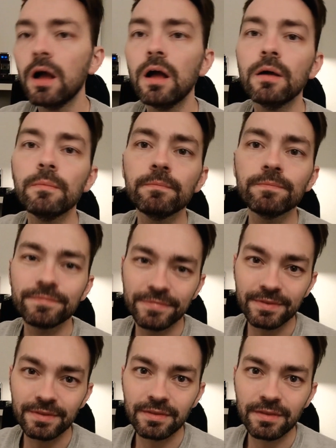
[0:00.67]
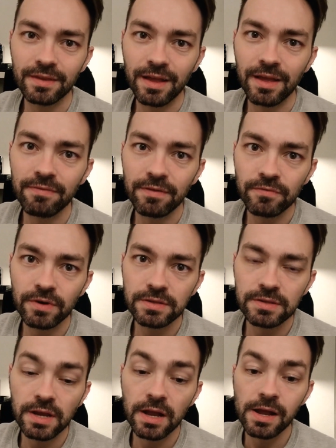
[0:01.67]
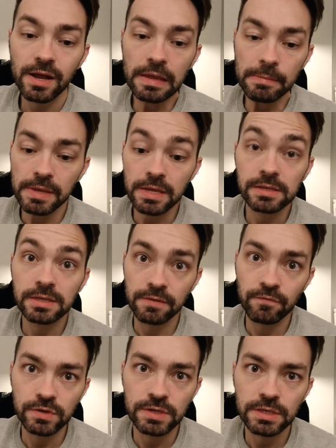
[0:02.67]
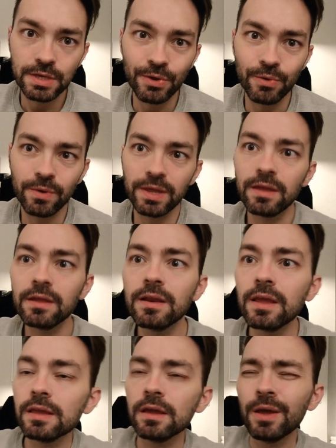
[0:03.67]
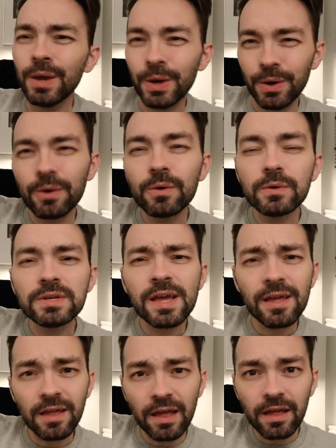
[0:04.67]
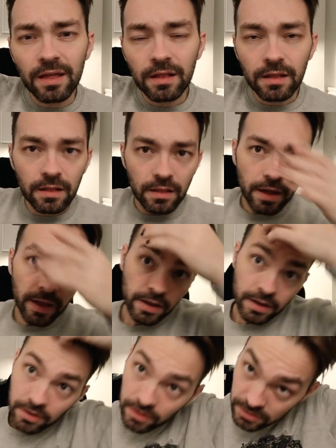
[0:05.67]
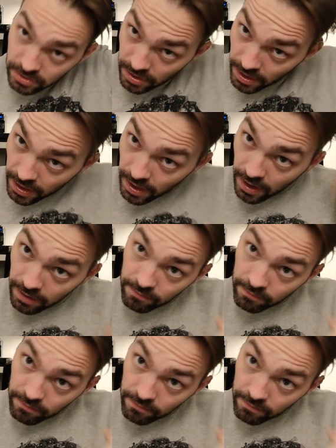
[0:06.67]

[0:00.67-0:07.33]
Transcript: Hi, fun friends. I am in San Francisco in a hotel. I got here yesterday.